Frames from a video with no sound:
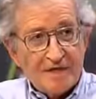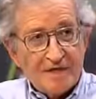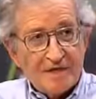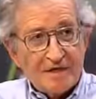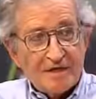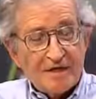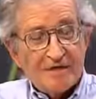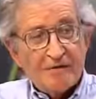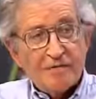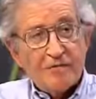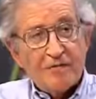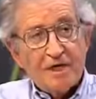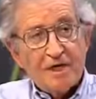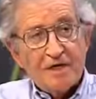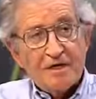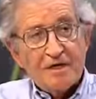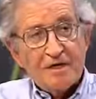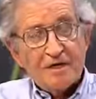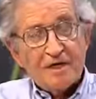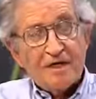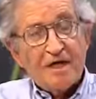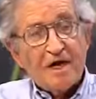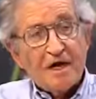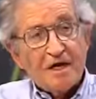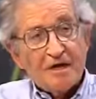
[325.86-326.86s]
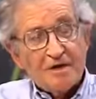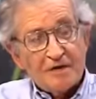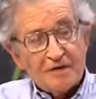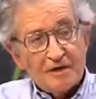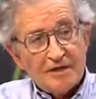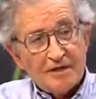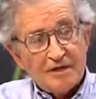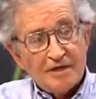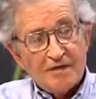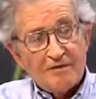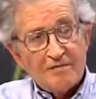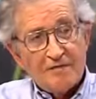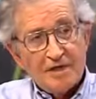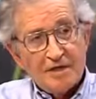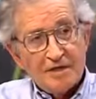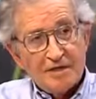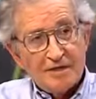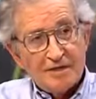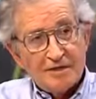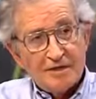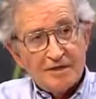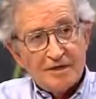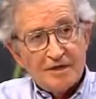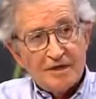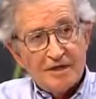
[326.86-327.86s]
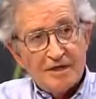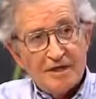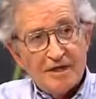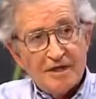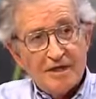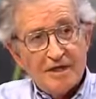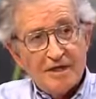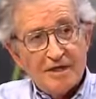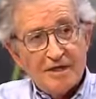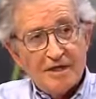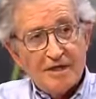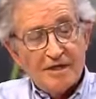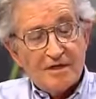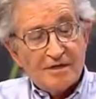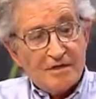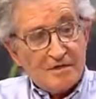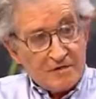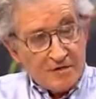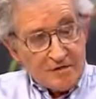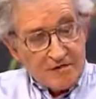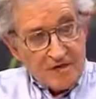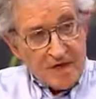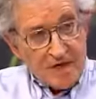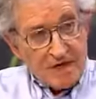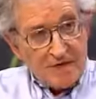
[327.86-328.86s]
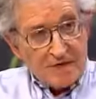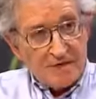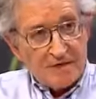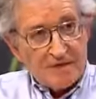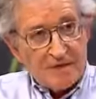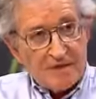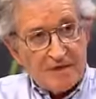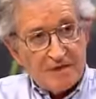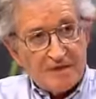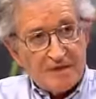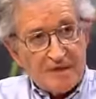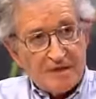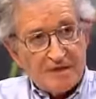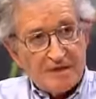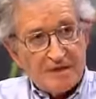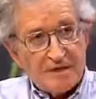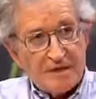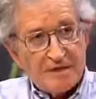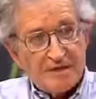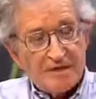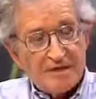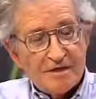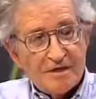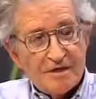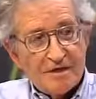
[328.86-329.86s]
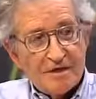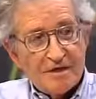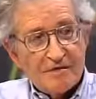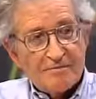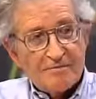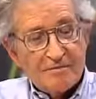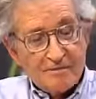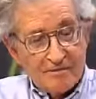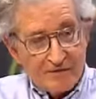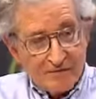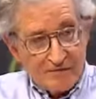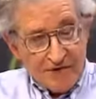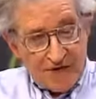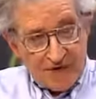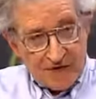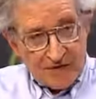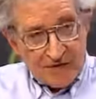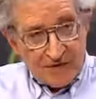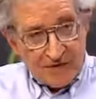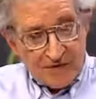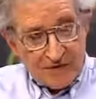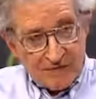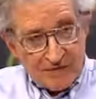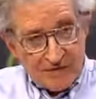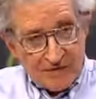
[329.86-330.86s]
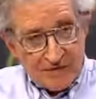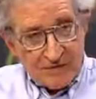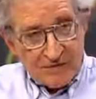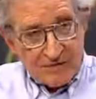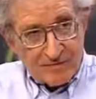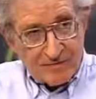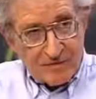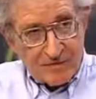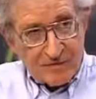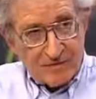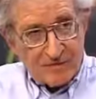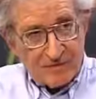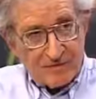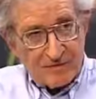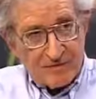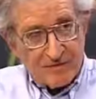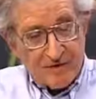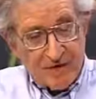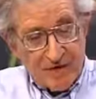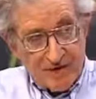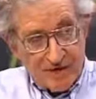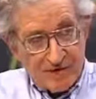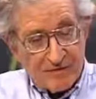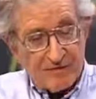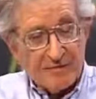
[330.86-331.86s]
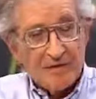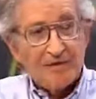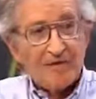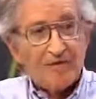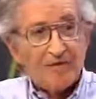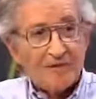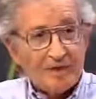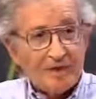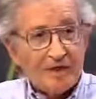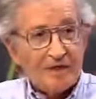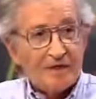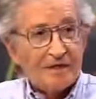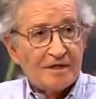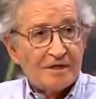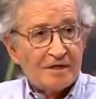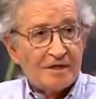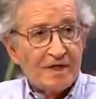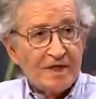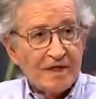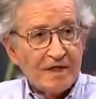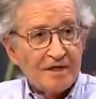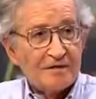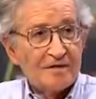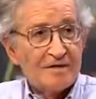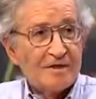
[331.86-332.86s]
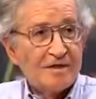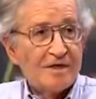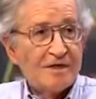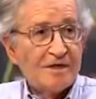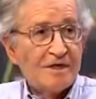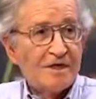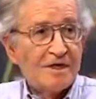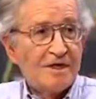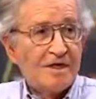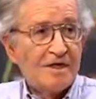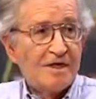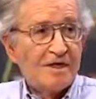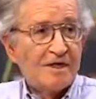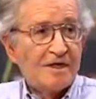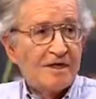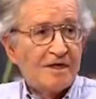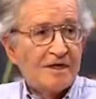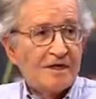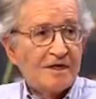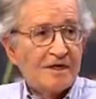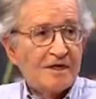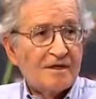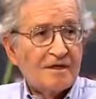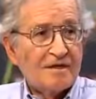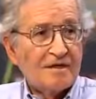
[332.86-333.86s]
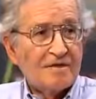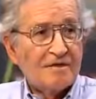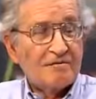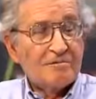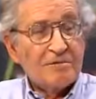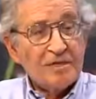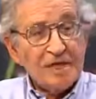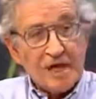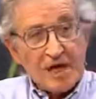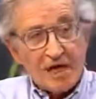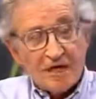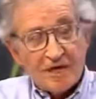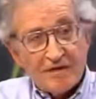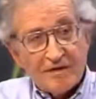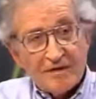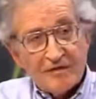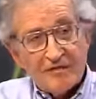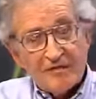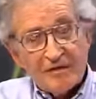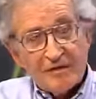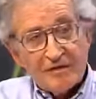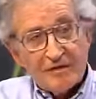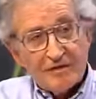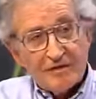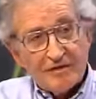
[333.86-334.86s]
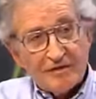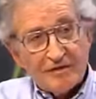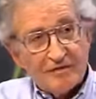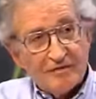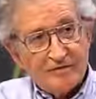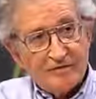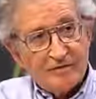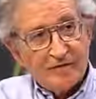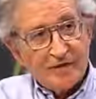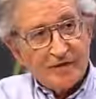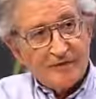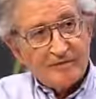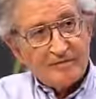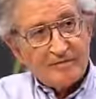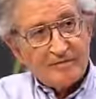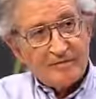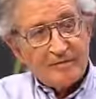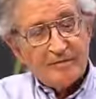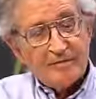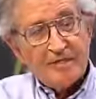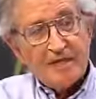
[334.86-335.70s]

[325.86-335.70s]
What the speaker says: when Congress imposed a human rights restrictions. By then, there was a human rights movement in Congress to block the flow of